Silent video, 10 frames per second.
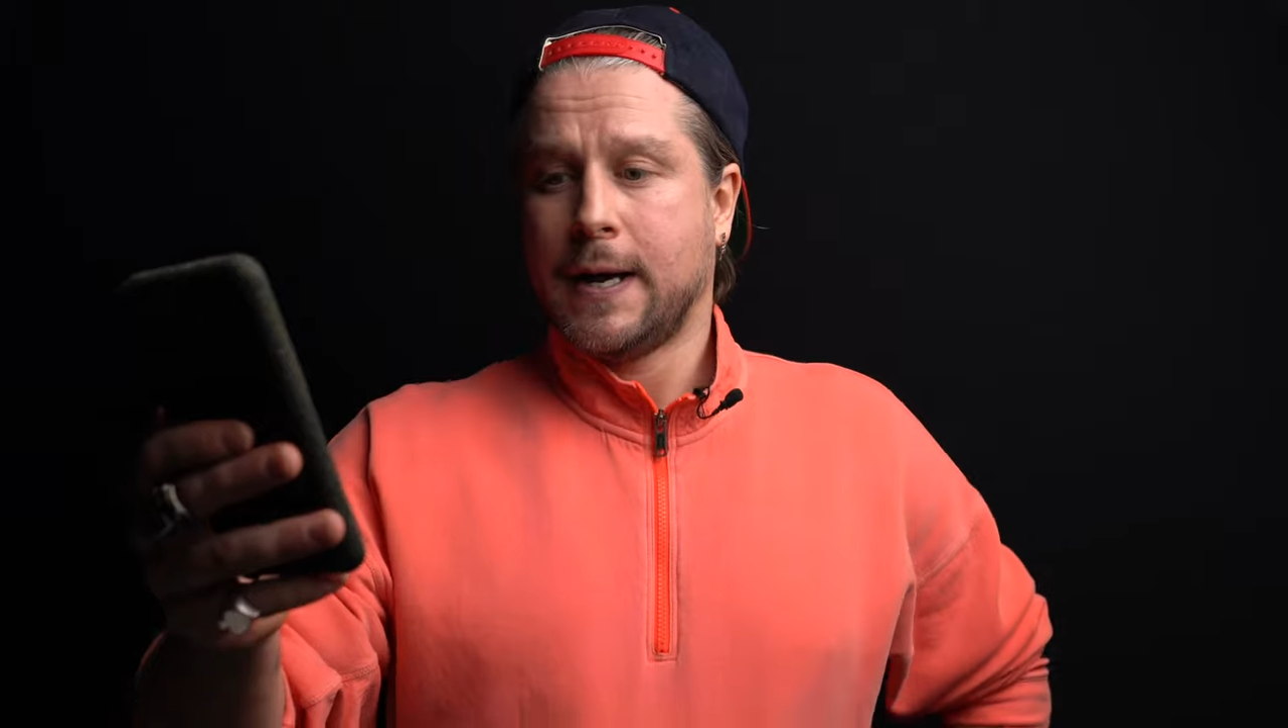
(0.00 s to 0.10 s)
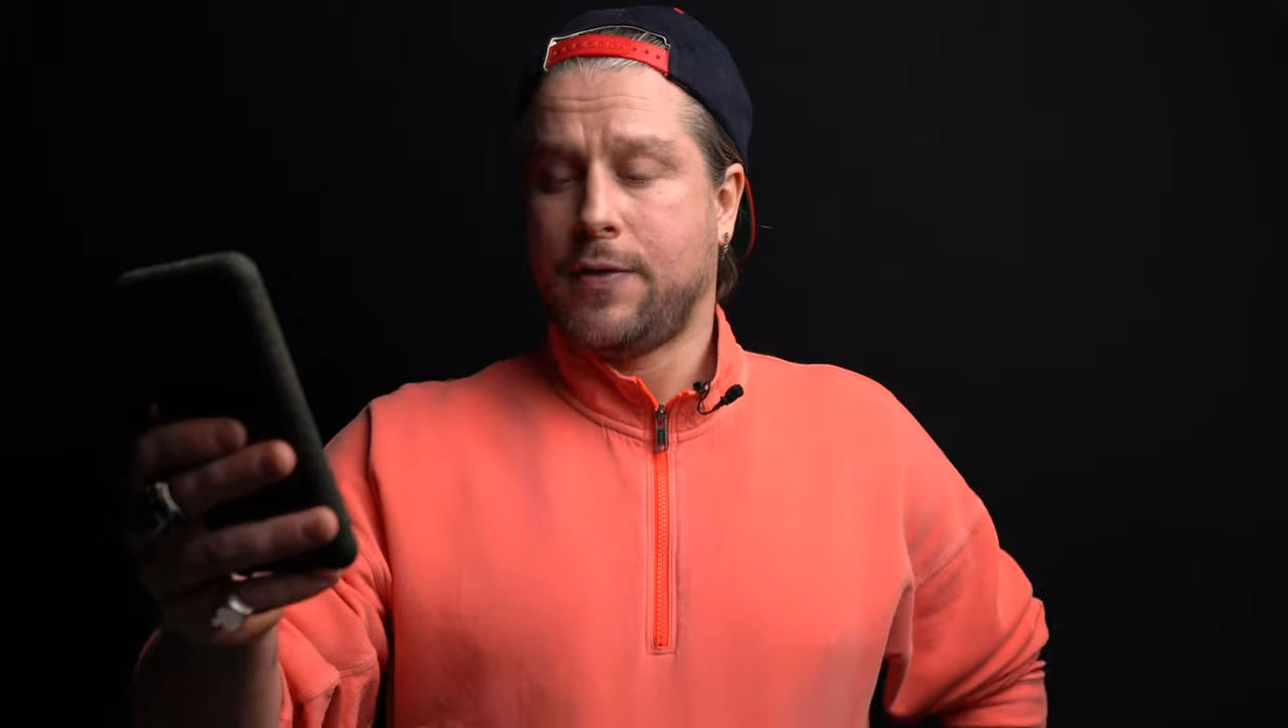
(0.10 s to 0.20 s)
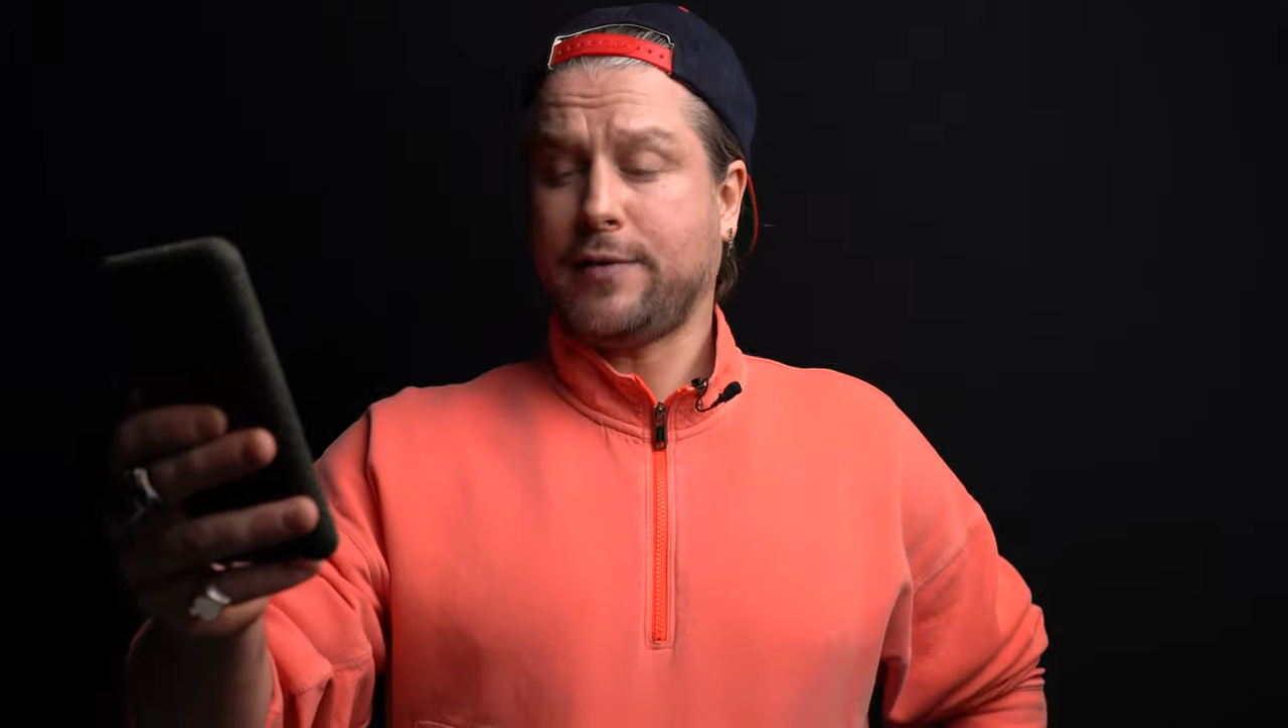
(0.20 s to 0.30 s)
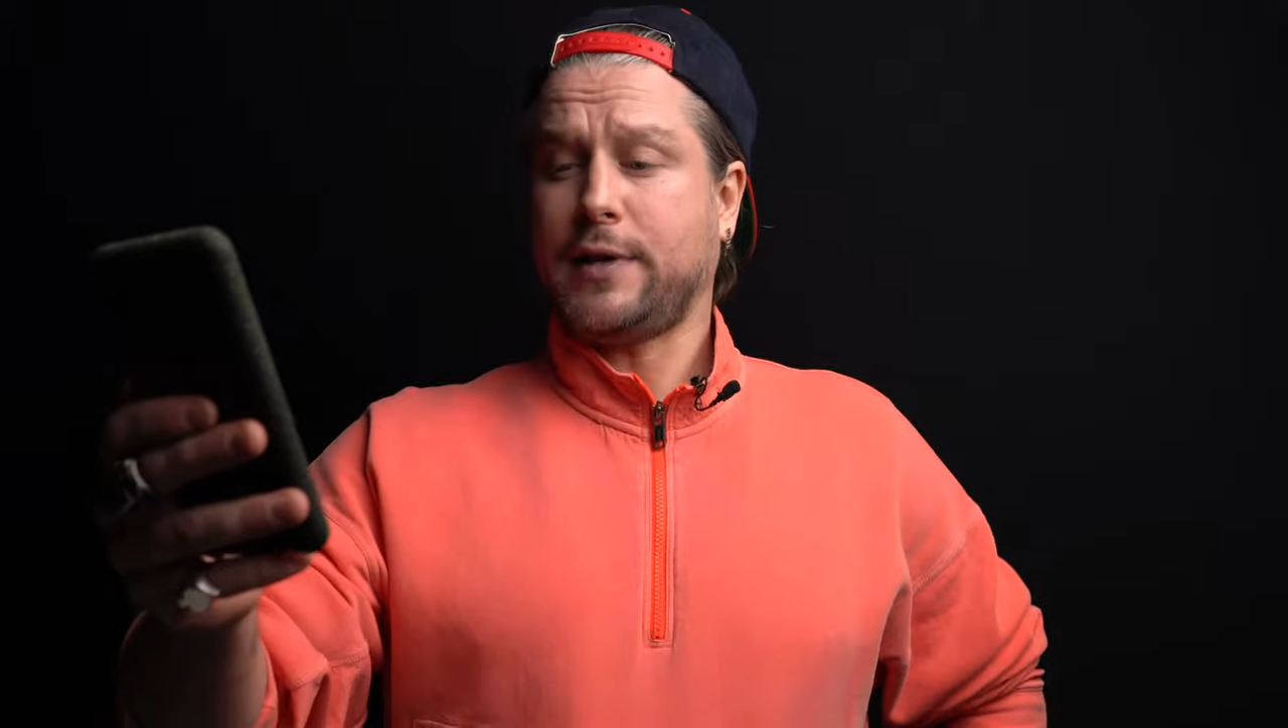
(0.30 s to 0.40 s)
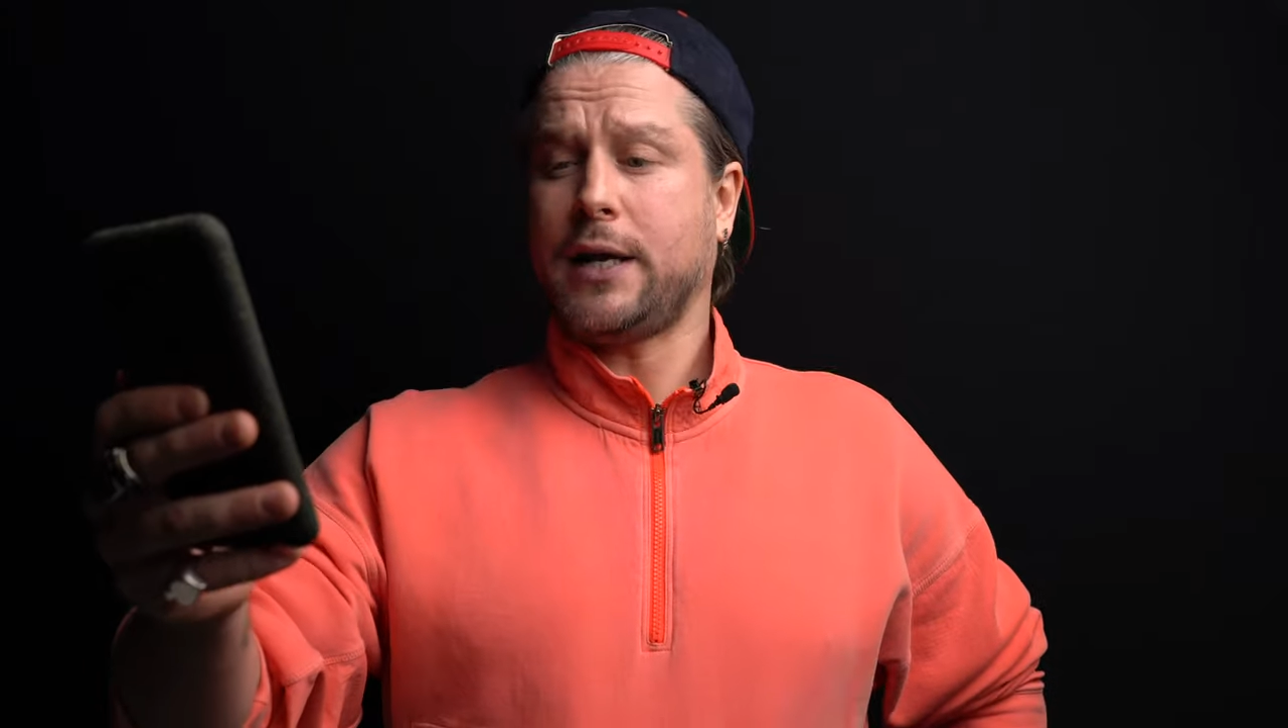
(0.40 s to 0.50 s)

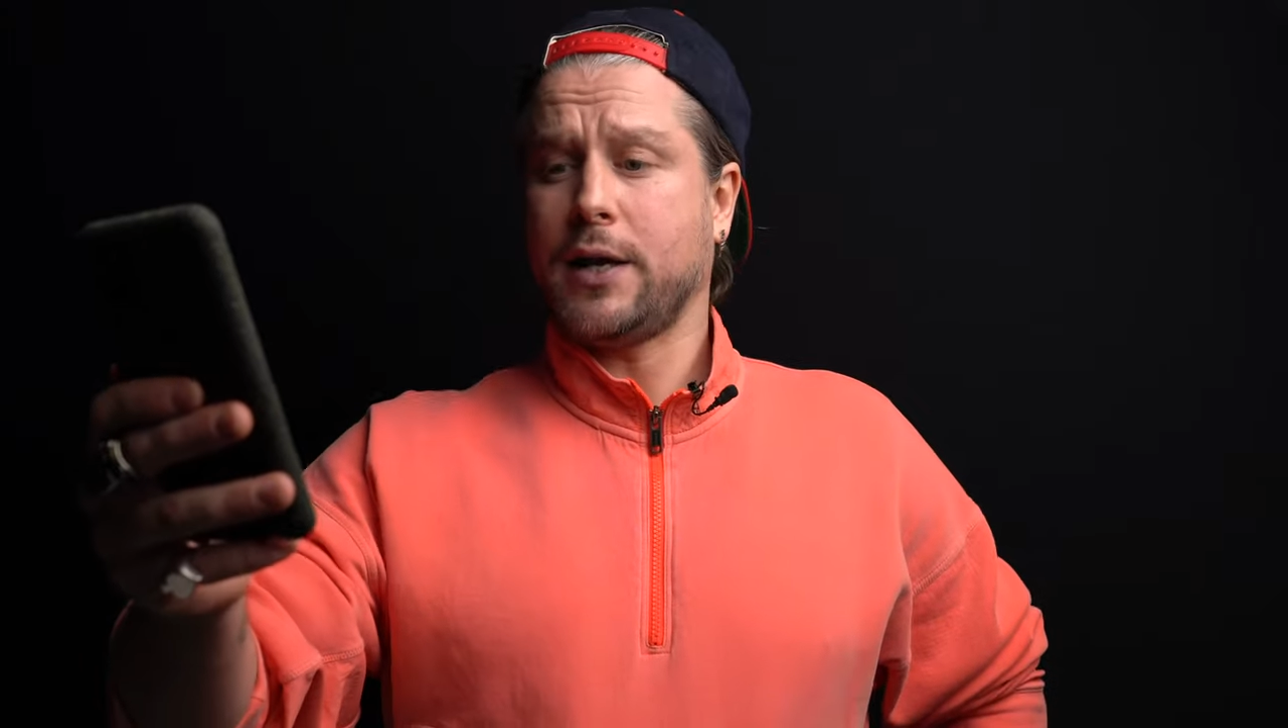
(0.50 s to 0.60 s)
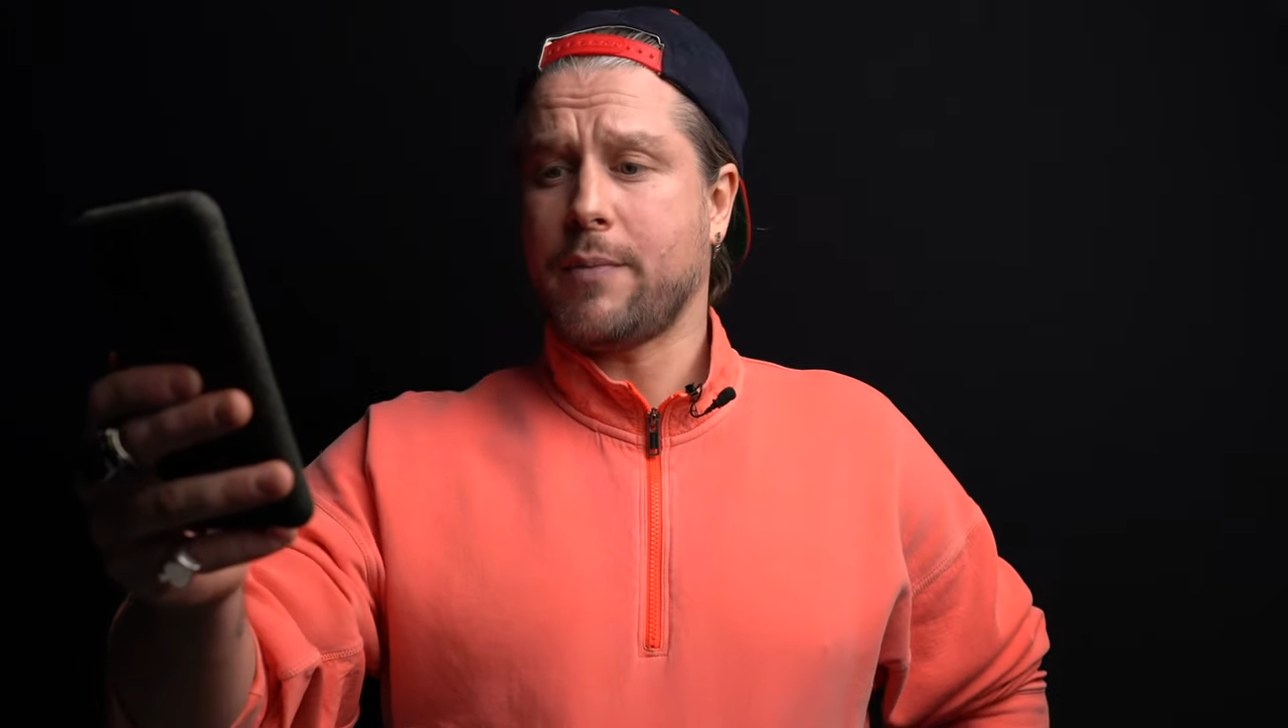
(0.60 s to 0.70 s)
this little